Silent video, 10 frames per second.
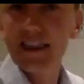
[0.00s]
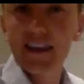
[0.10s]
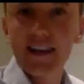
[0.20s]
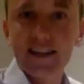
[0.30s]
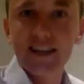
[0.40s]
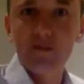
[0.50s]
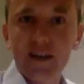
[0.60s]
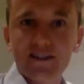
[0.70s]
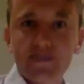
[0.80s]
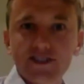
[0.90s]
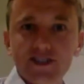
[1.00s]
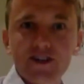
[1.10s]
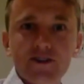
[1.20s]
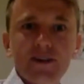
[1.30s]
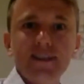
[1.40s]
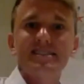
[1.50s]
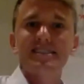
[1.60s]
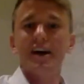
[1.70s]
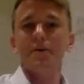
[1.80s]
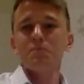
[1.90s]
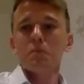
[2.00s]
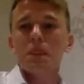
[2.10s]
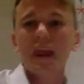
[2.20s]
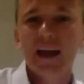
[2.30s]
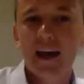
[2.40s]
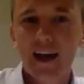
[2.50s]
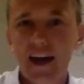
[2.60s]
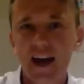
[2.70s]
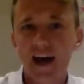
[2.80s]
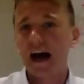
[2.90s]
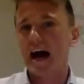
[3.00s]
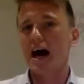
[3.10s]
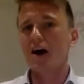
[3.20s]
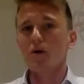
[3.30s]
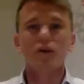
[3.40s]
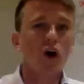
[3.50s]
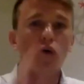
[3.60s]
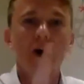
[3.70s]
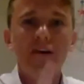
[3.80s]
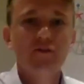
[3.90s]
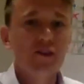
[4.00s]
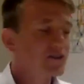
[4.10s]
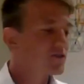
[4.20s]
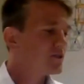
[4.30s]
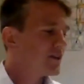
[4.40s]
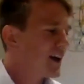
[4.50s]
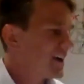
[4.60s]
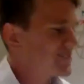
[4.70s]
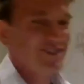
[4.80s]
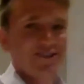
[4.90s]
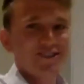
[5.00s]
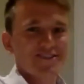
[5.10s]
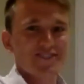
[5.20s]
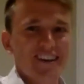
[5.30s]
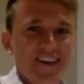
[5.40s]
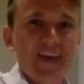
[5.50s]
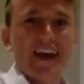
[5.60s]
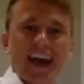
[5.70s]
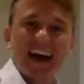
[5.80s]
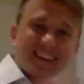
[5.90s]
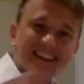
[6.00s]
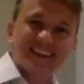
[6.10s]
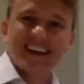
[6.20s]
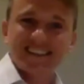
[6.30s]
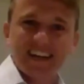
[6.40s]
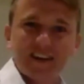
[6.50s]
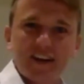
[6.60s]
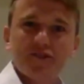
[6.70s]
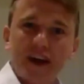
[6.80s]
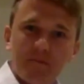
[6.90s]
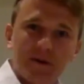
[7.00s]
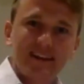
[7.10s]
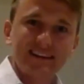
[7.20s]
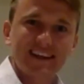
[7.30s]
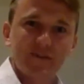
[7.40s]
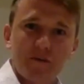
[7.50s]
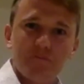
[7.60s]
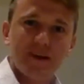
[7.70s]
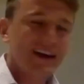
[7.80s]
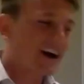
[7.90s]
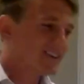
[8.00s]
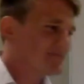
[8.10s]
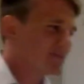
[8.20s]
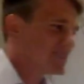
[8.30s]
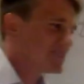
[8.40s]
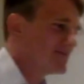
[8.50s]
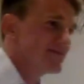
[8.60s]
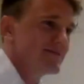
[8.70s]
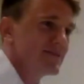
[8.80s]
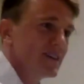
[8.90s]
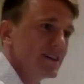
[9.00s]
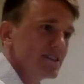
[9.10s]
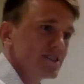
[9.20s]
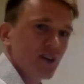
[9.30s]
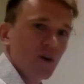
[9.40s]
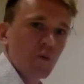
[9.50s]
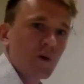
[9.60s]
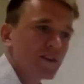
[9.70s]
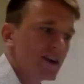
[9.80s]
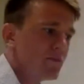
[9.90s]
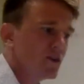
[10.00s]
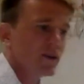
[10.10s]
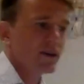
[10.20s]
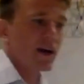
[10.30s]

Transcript: thing that I would like to show is Oh, I forgot to actually show you something. The thing I said that you can build the very big items. So what I'm doing